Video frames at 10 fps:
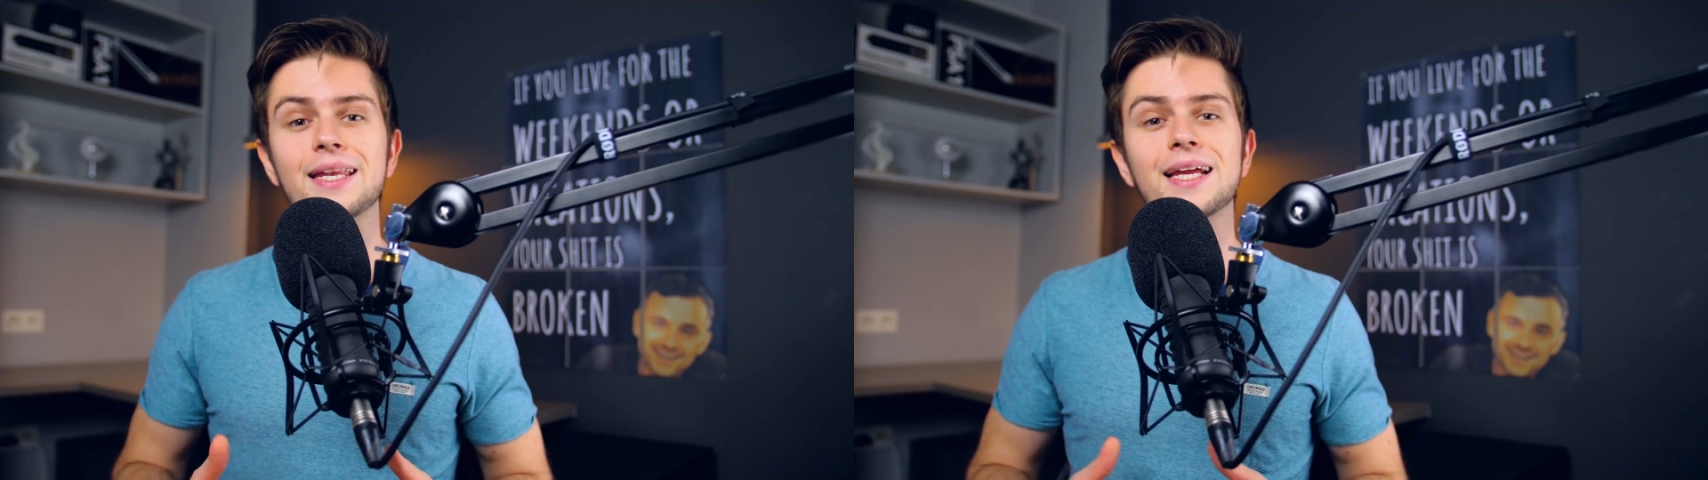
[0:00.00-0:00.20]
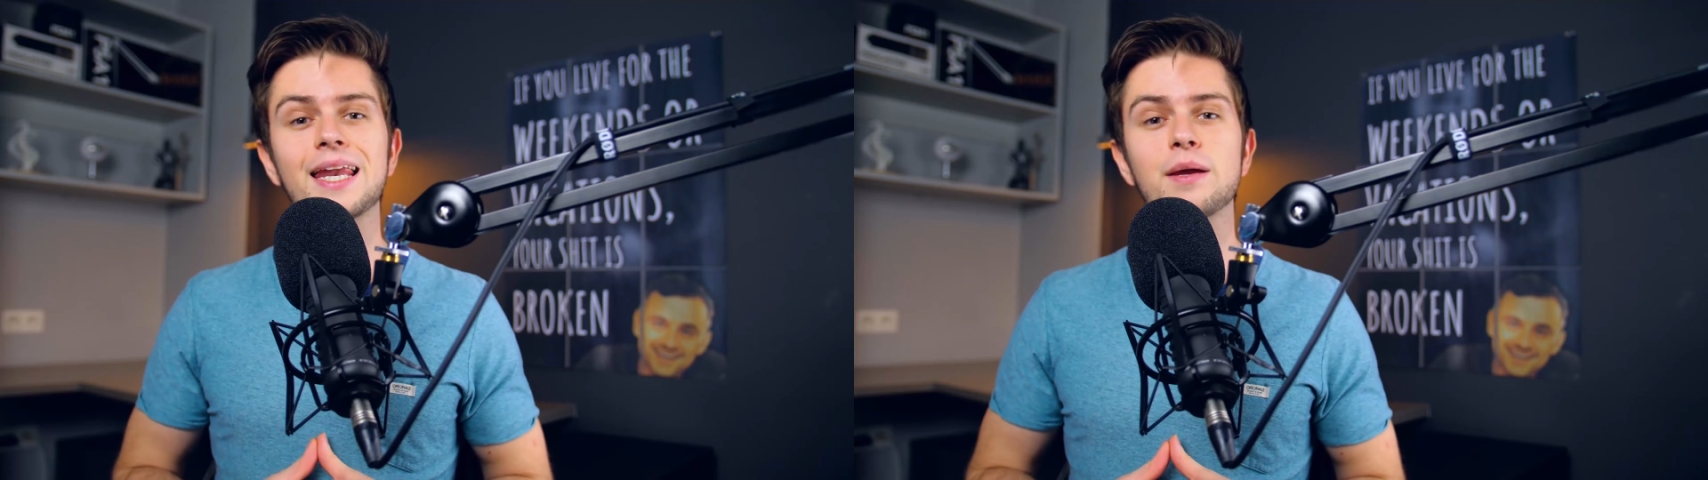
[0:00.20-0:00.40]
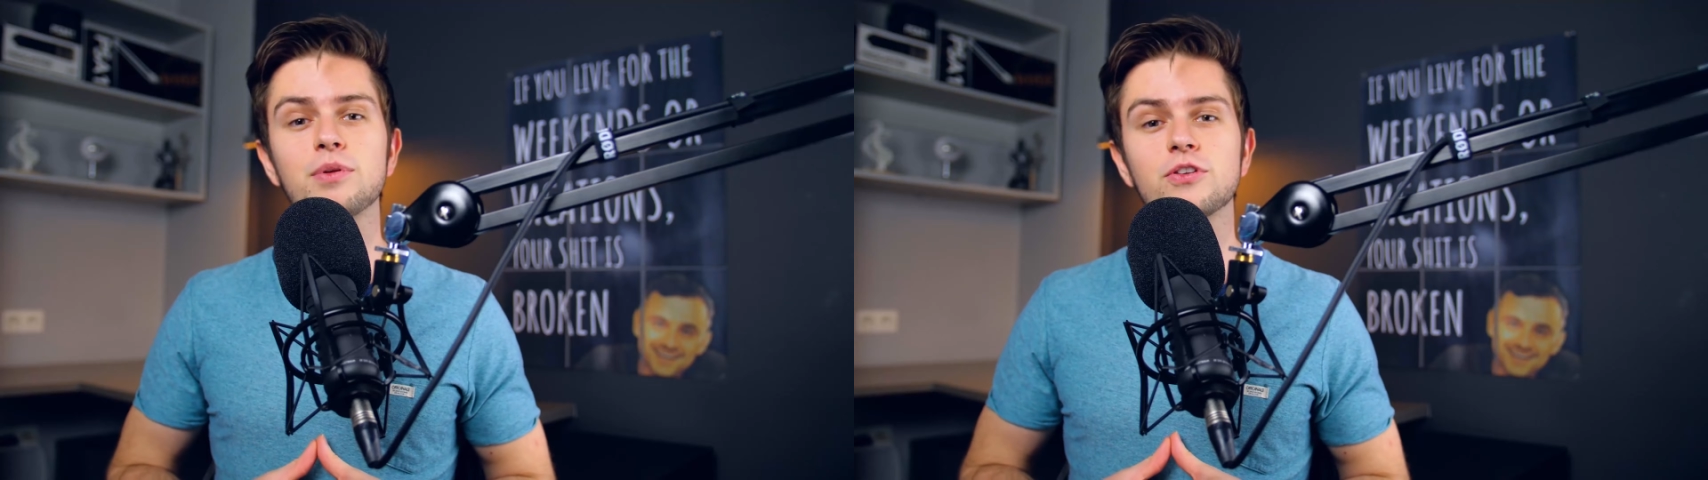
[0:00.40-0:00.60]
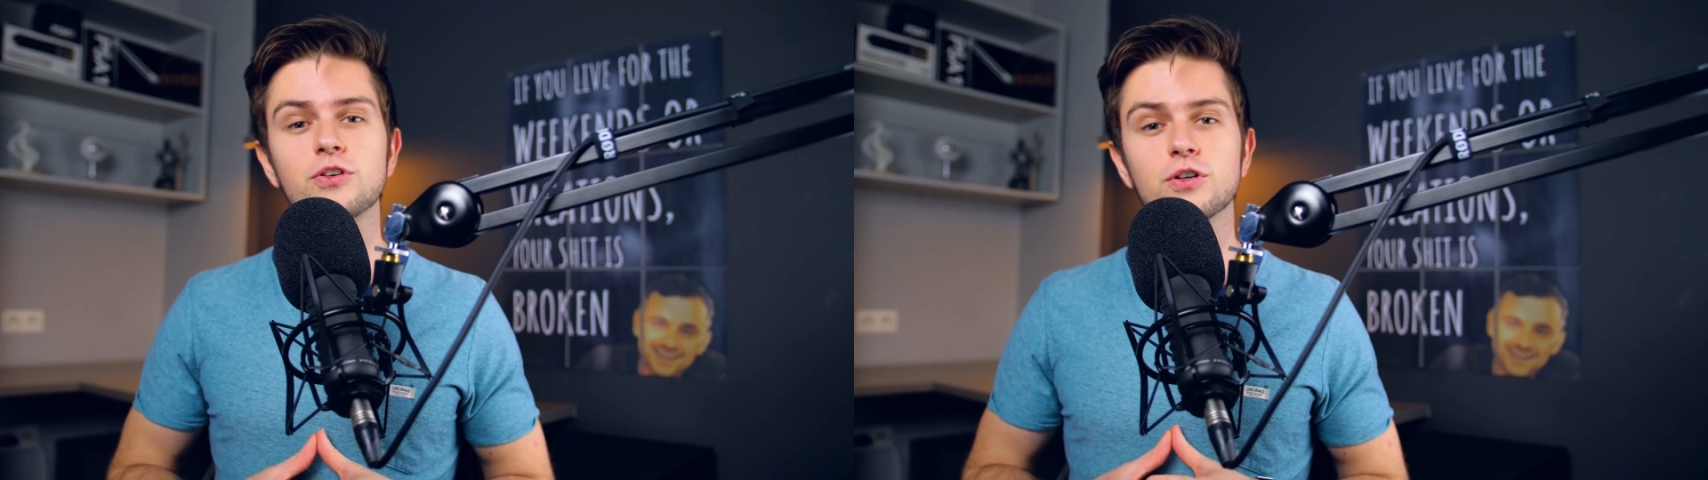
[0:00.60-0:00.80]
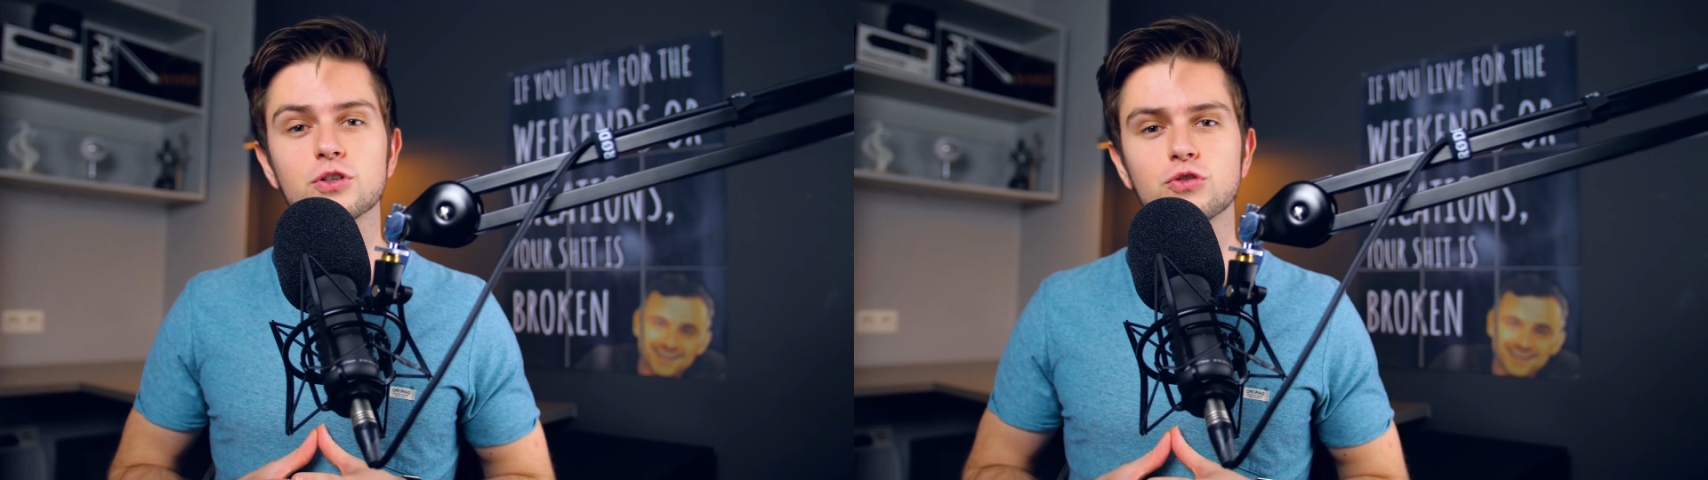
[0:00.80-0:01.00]
Adding labels
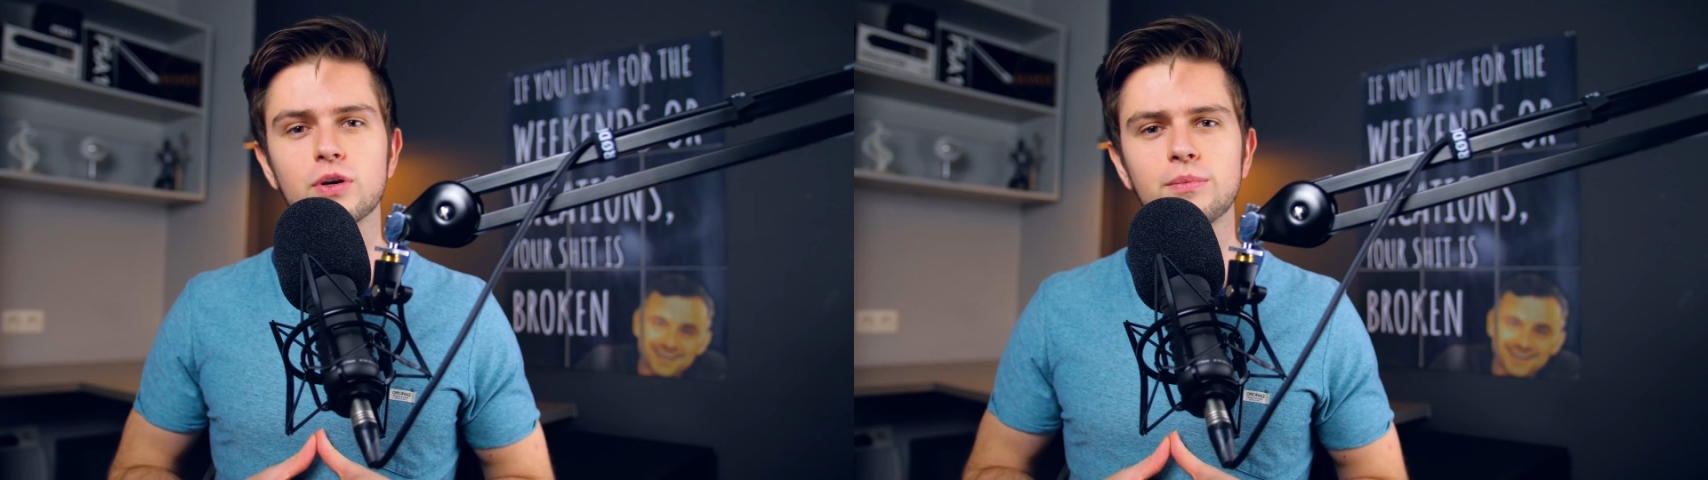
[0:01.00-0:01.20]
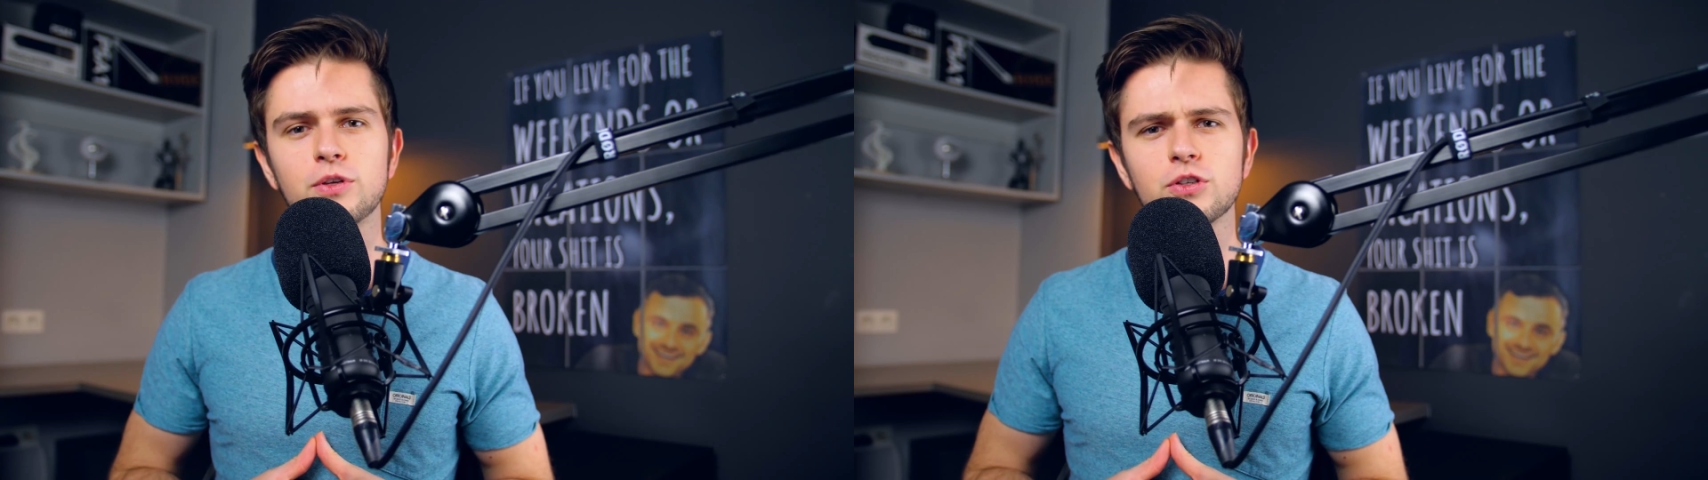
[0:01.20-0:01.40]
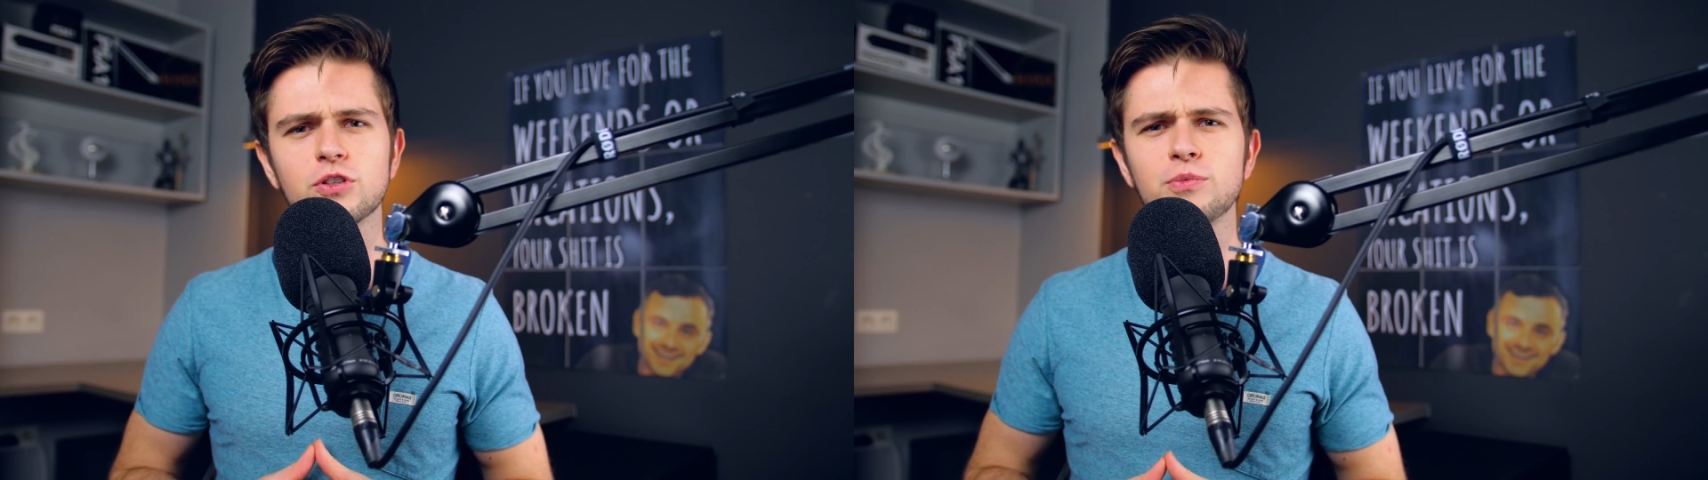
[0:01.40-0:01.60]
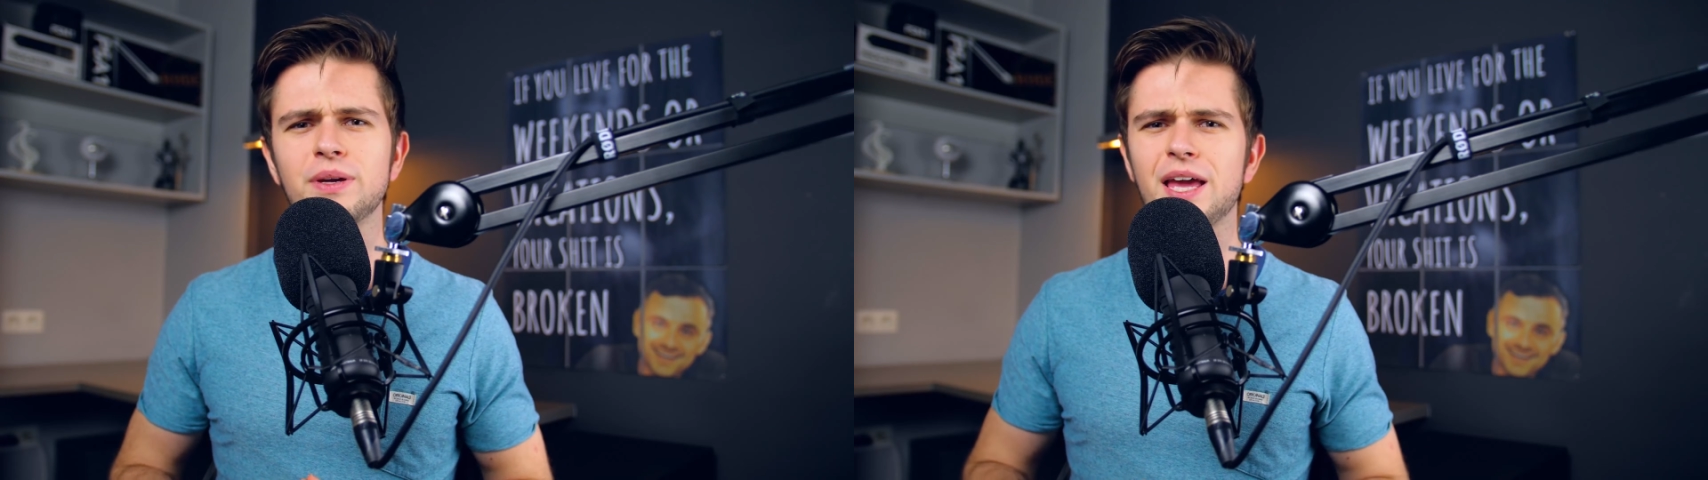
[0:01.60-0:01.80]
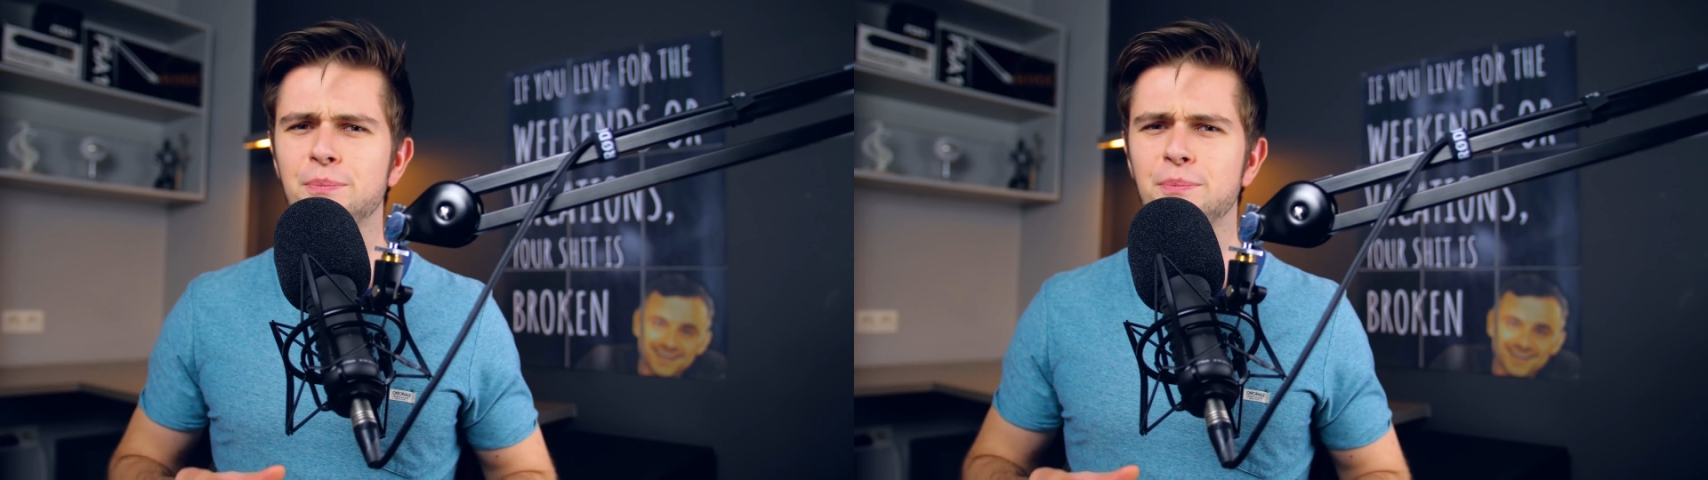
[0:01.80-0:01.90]
to your stream used to be